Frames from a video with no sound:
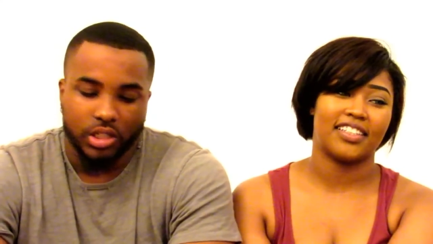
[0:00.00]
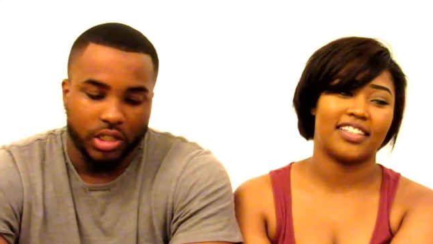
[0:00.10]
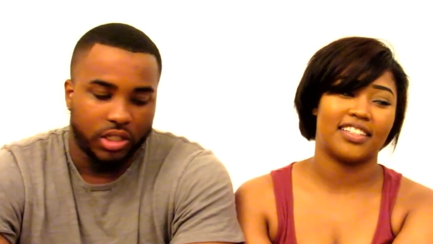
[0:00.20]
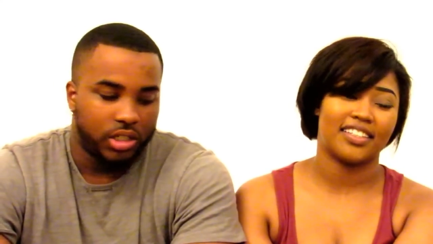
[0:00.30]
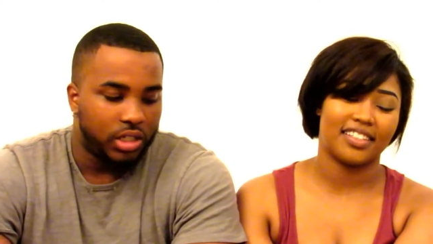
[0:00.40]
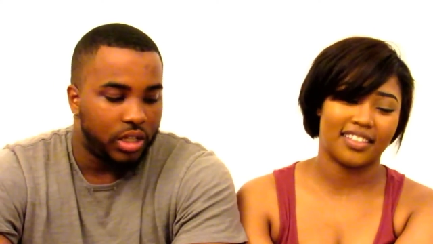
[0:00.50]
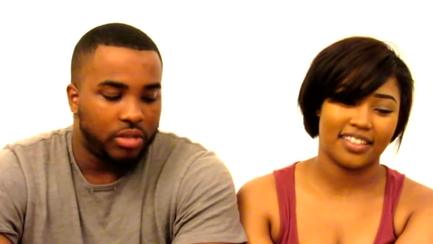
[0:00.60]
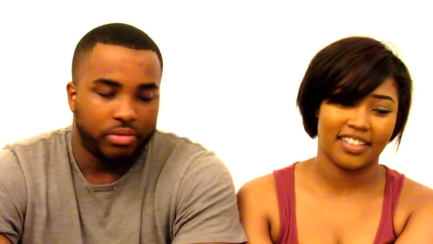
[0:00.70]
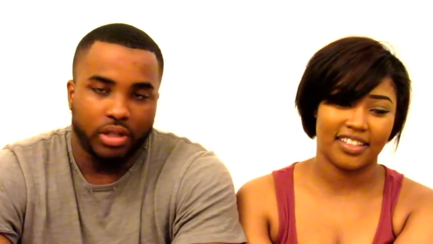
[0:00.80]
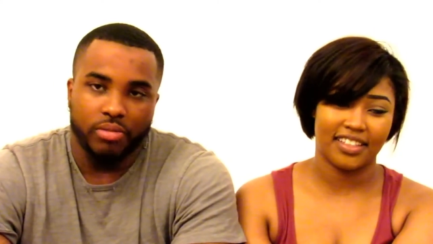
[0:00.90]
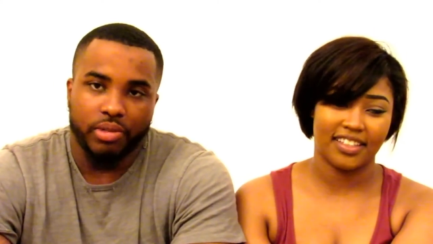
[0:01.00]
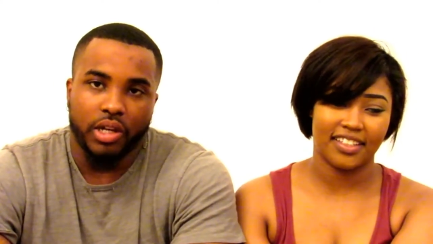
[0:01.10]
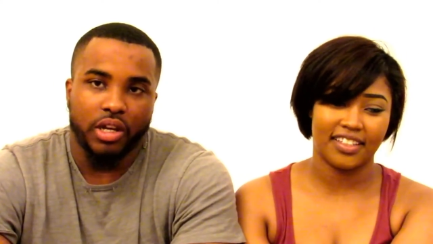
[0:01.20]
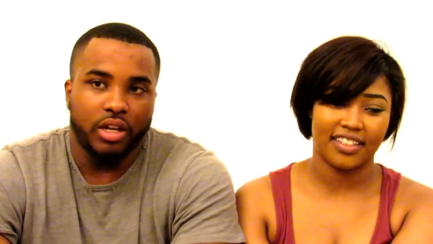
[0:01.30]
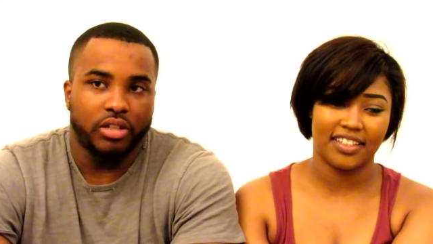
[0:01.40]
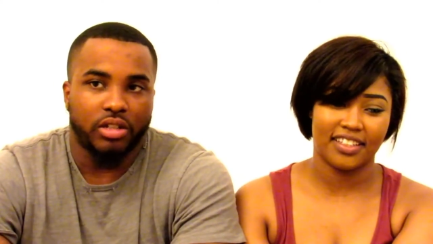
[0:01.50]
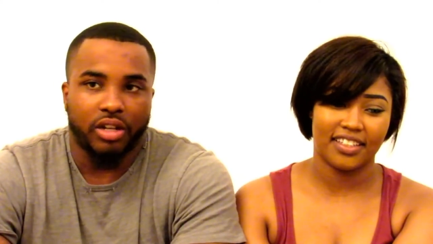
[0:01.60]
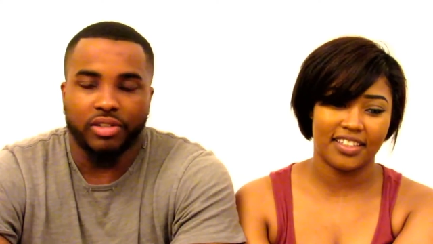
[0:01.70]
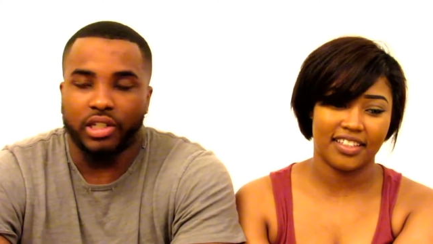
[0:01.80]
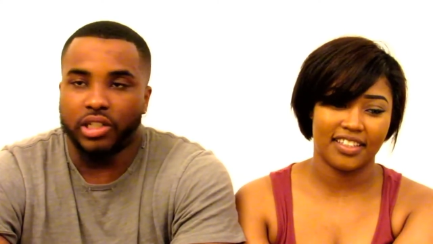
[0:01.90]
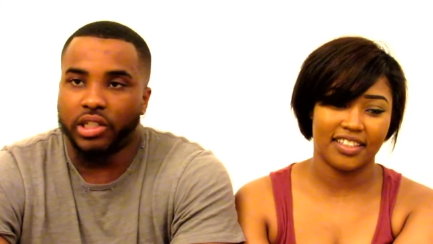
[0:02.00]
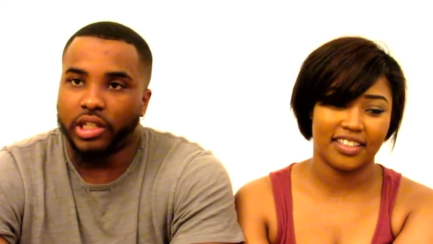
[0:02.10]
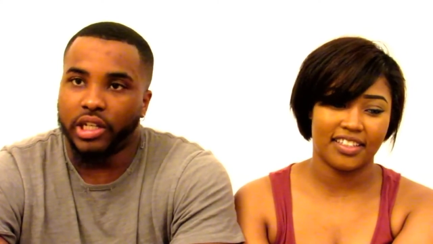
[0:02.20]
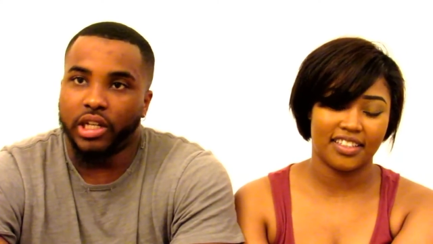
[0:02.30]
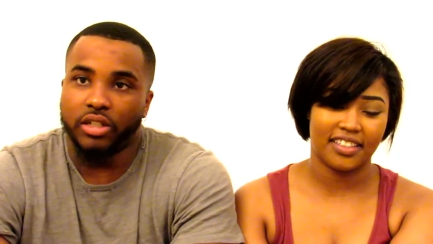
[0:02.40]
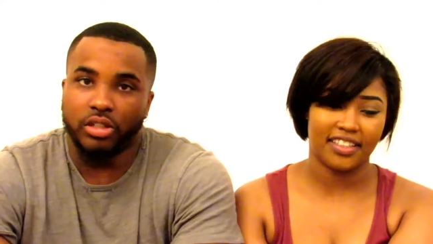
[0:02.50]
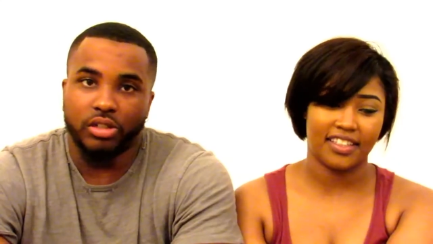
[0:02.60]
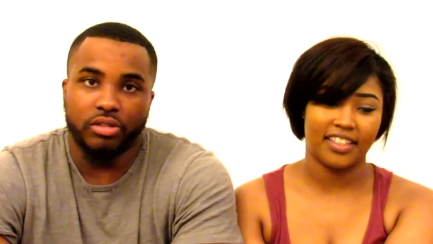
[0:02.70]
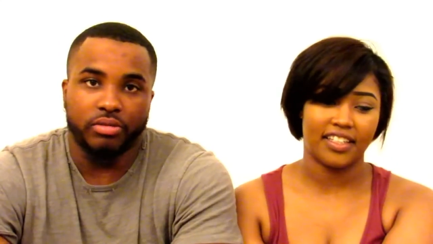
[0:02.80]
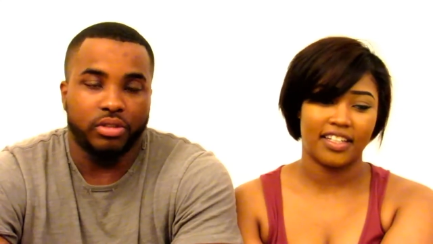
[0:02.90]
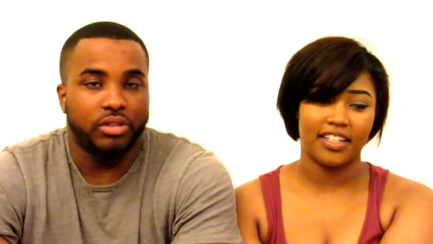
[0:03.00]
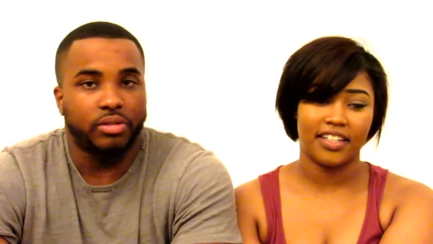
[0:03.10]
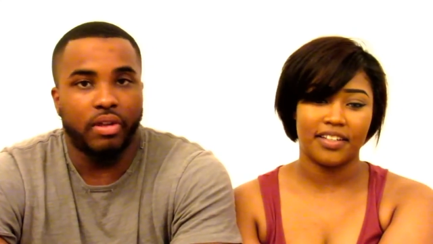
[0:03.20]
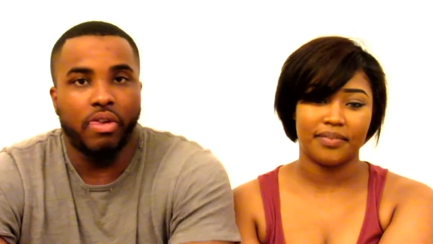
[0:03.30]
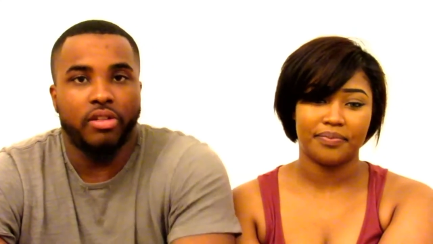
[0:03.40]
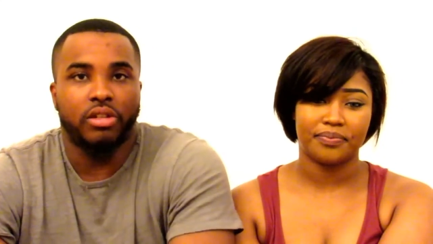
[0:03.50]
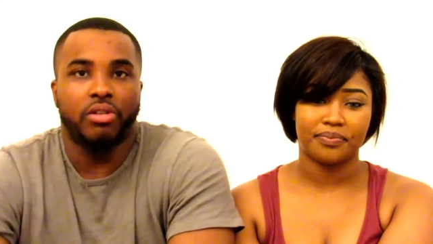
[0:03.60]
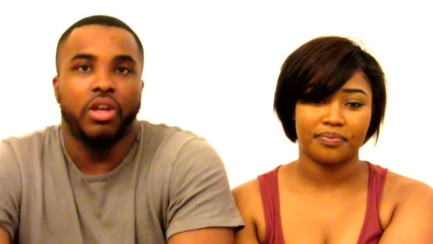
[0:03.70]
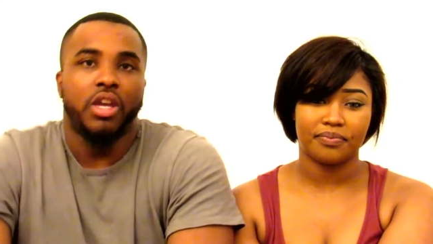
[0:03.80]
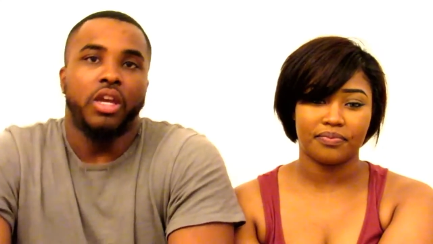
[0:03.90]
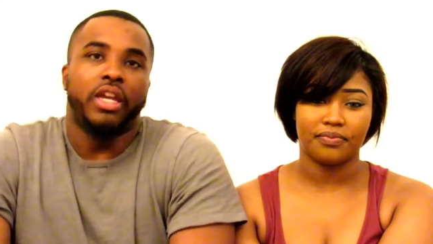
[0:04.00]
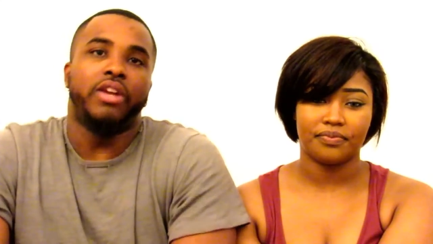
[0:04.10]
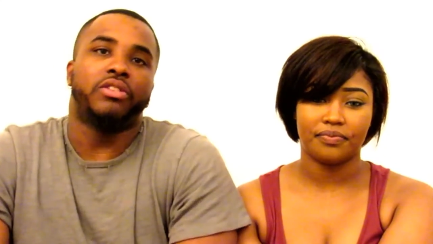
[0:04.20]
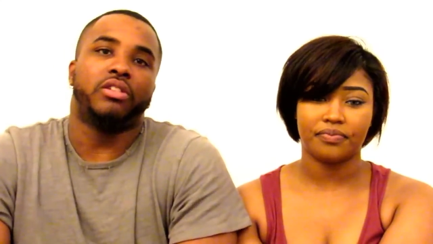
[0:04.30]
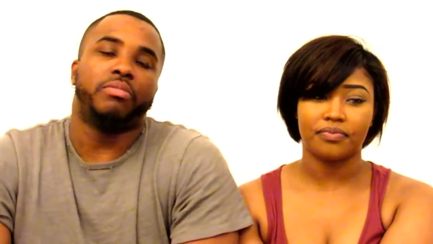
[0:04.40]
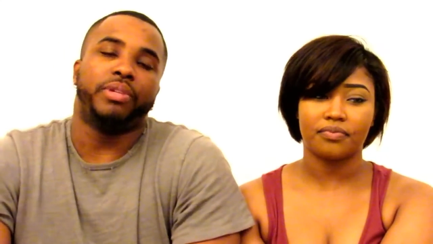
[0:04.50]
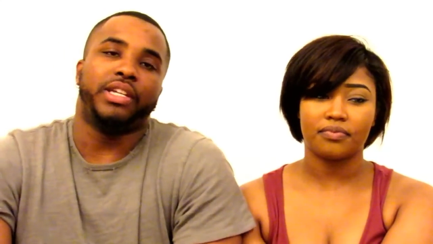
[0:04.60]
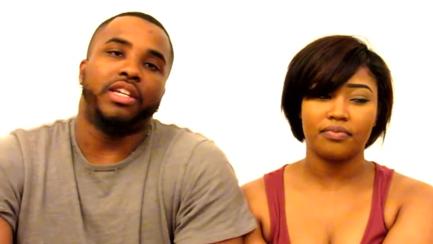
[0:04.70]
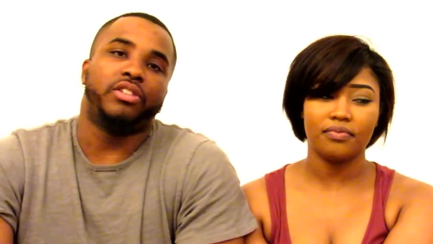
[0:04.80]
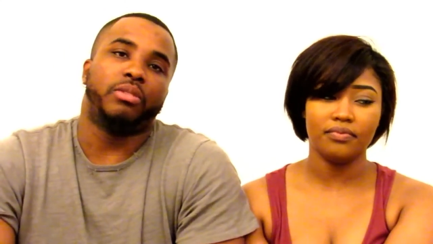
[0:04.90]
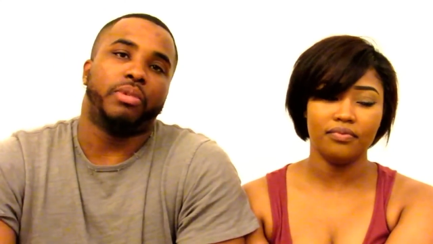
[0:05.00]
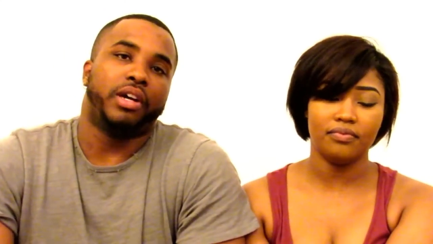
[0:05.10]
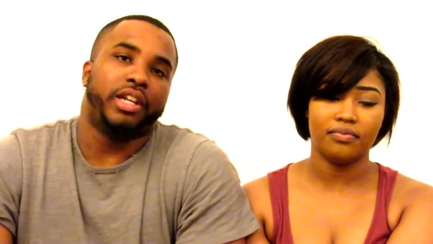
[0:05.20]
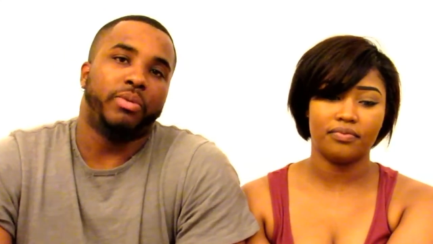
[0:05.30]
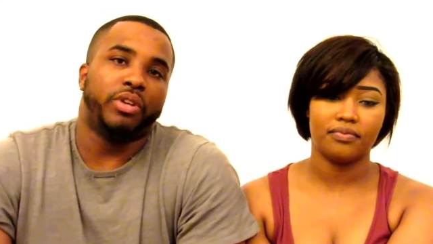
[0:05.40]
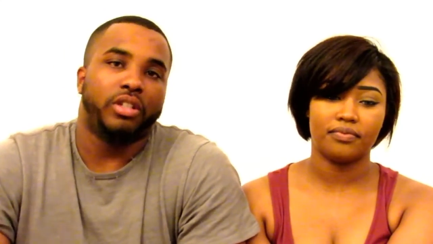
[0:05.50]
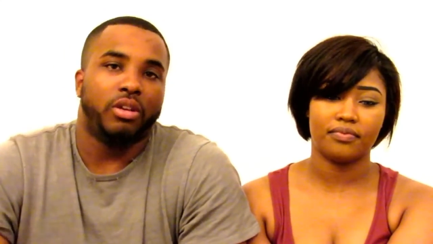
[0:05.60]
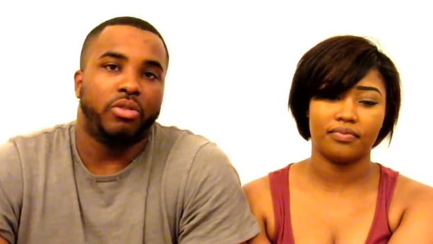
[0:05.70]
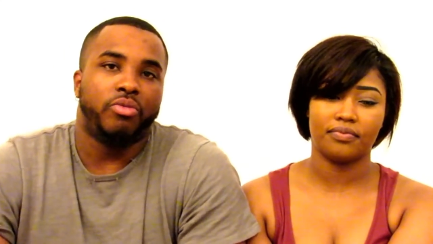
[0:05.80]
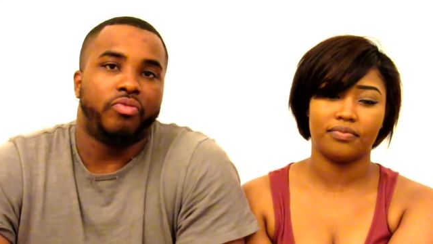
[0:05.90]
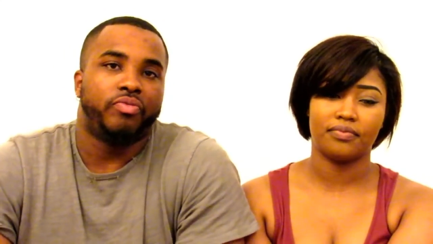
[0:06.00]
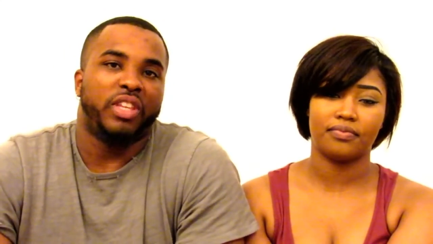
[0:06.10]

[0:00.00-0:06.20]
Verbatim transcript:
Speaker 1: this and that blah blah. So I was like, yeah, I know. Uh, so he was a little bit easier about it. It wasn't no.